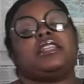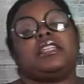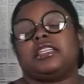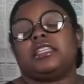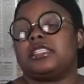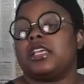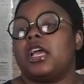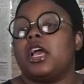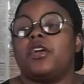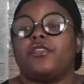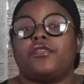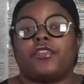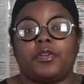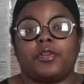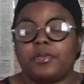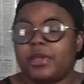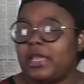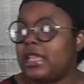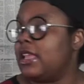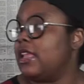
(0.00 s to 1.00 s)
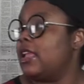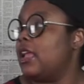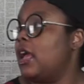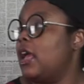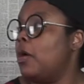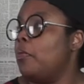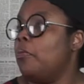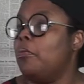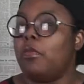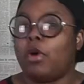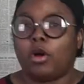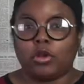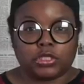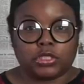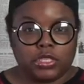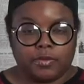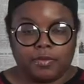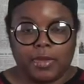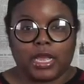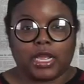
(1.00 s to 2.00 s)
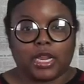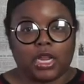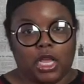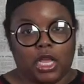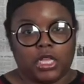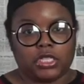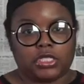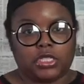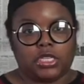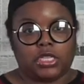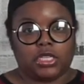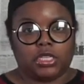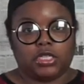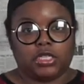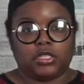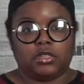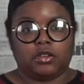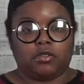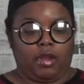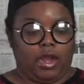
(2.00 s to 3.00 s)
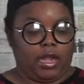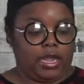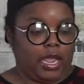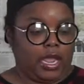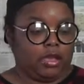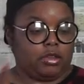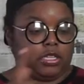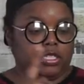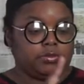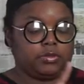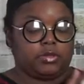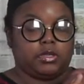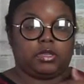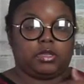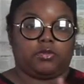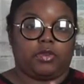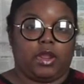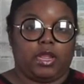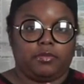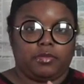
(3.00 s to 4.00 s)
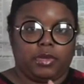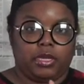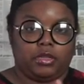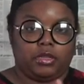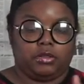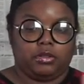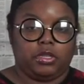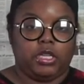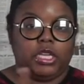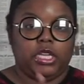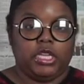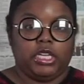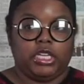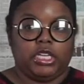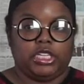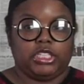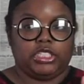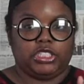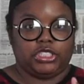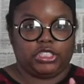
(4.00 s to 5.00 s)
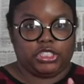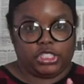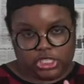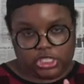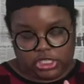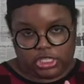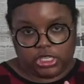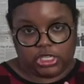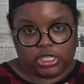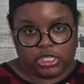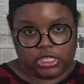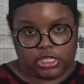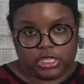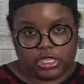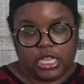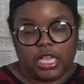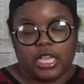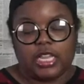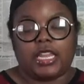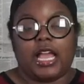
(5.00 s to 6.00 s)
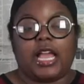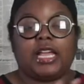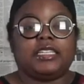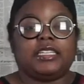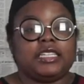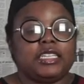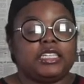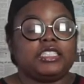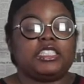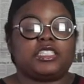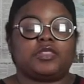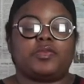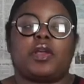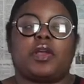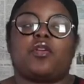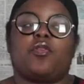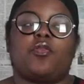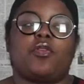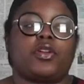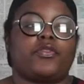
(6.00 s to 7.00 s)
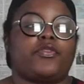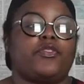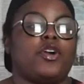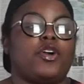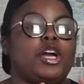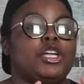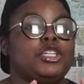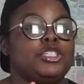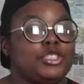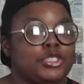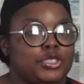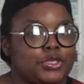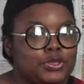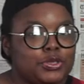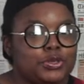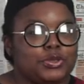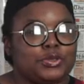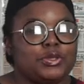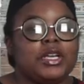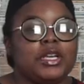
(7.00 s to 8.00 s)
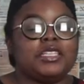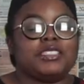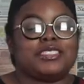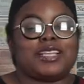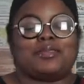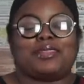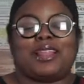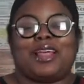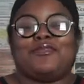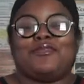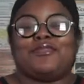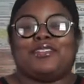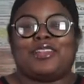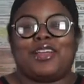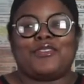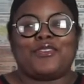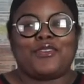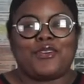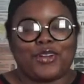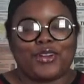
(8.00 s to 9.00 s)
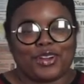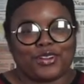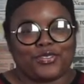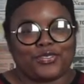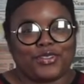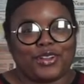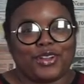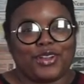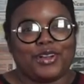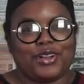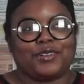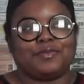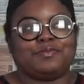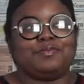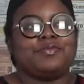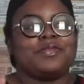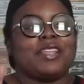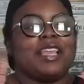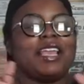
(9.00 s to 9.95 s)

this. For me, most of my closet right now is between rainbow and Shein. Now, I did just make an order for a new shop that I've never ordered from,